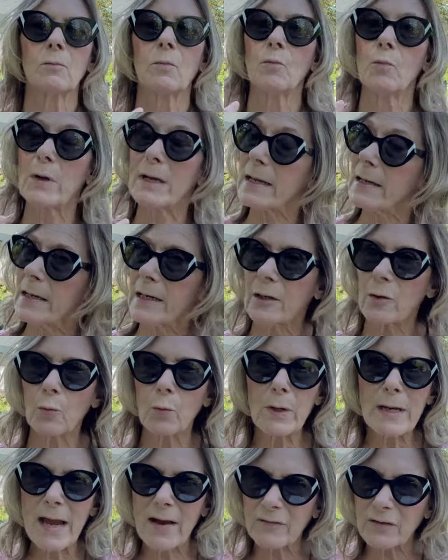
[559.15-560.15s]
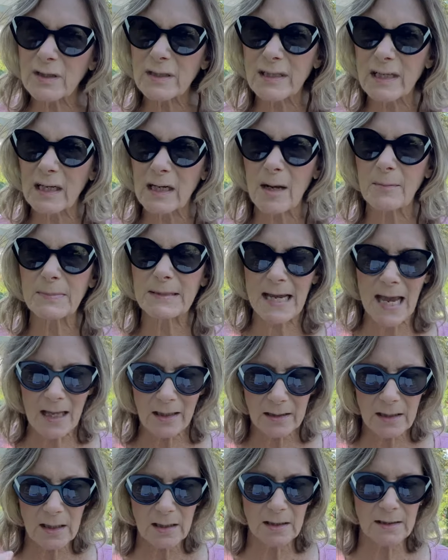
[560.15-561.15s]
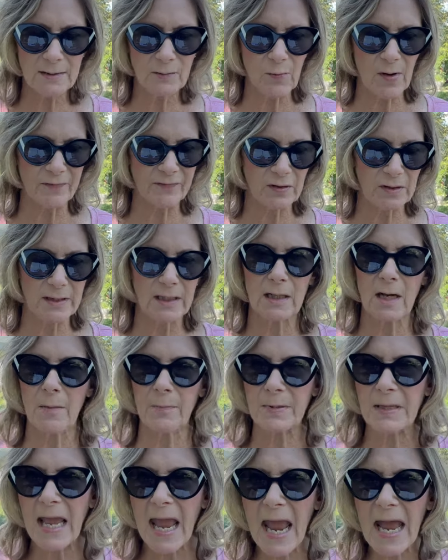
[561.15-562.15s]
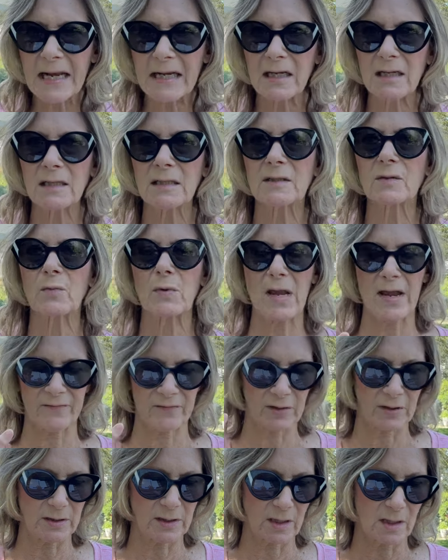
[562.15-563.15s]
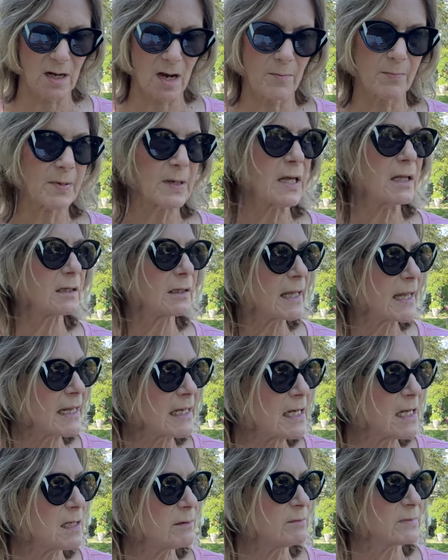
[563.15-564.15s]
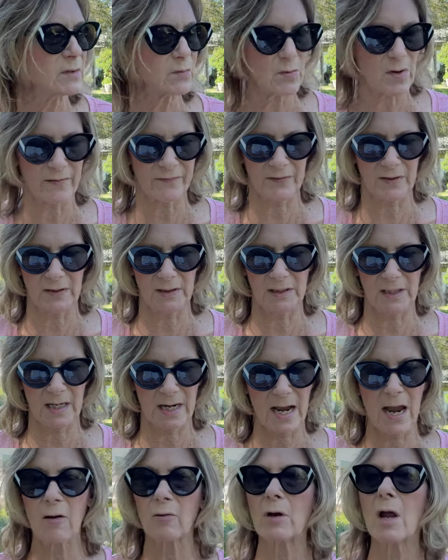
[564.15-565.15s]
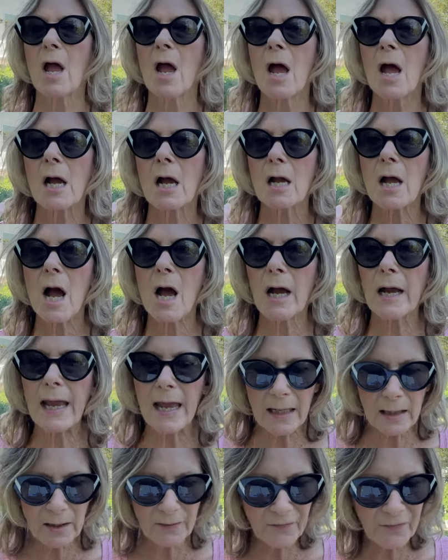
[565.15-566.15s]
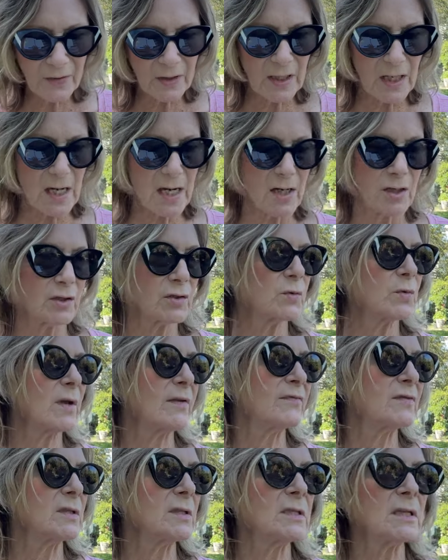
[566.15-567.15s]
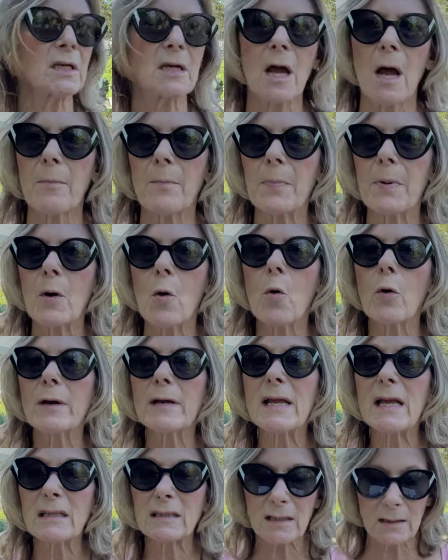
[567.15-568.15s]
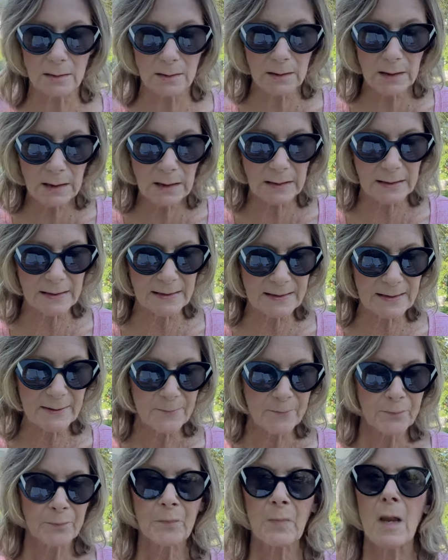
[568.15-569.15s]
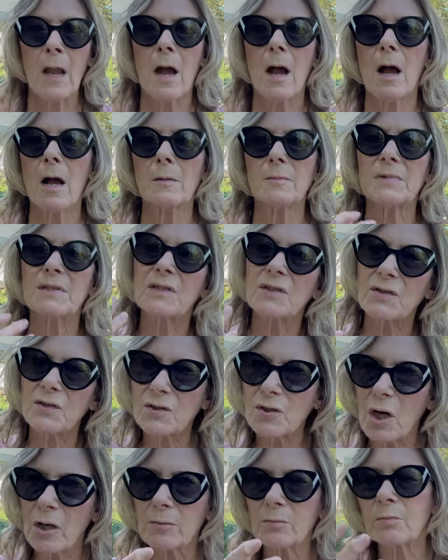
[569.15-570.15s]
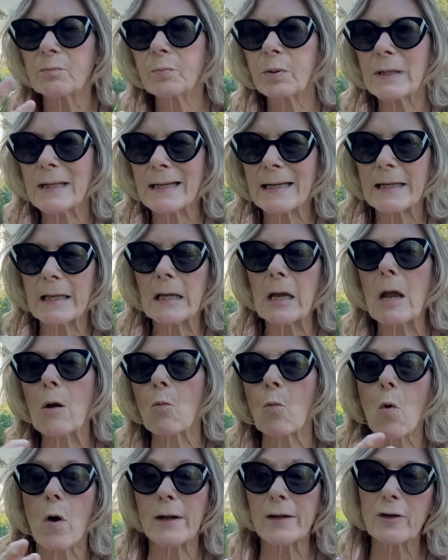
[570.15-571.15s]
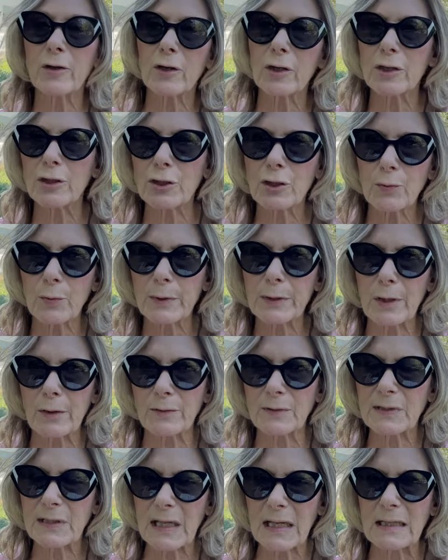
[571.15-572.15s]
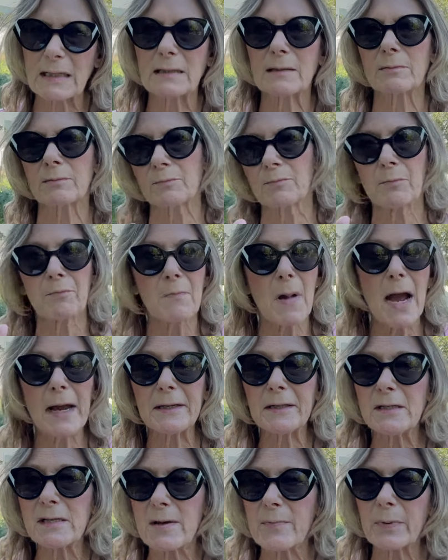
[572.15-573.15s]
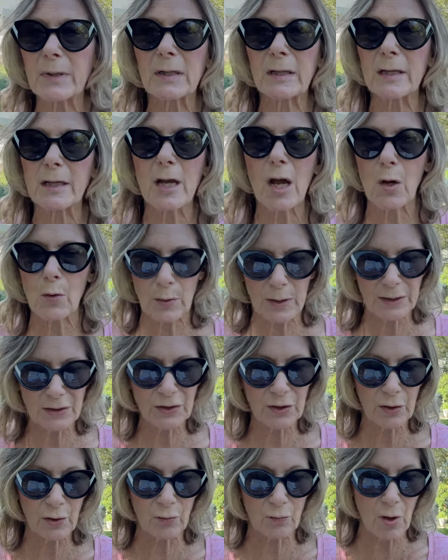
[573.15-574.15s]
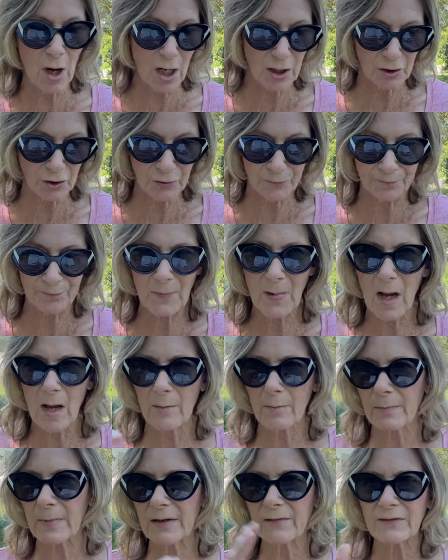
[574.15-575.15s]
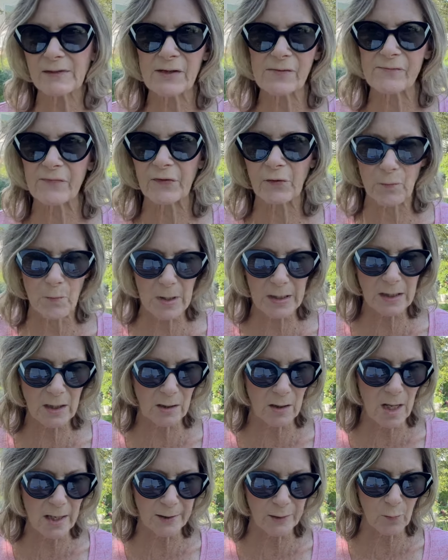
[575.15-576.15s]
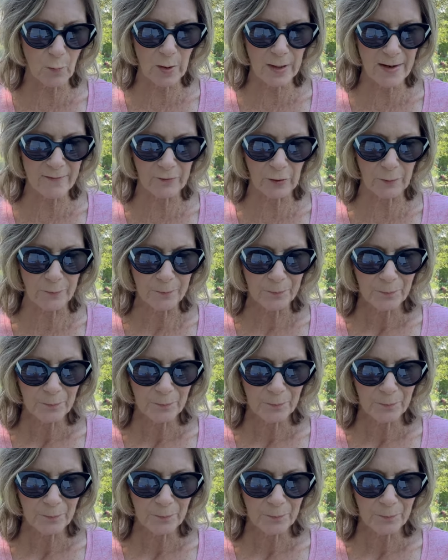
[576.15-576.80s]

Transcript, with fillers: We, here we have to dig up dahlias, we have to dig up cannas, we have to dig up caladiums, we have to dig out uh, elephant ears, we have to dig up oriental lilies. Um, so start planning, what are you gonna do with those things? Mine typically go into the garage um, in some vermiculite or whatever.